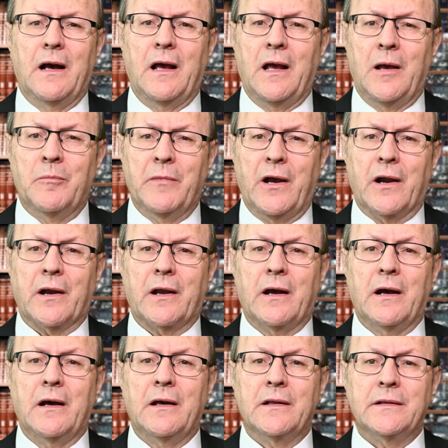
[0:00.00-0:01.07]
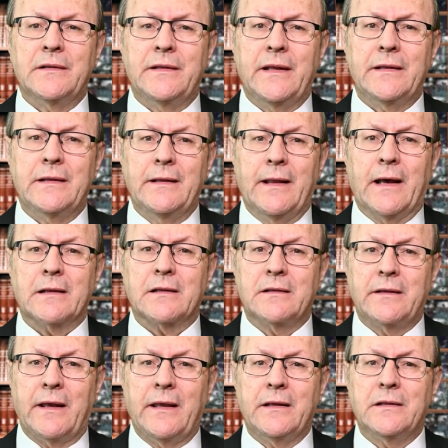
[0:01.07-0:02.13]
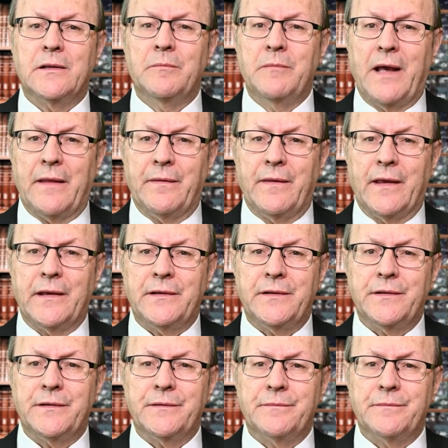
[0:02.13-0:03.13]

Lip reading: America did not take the mandate,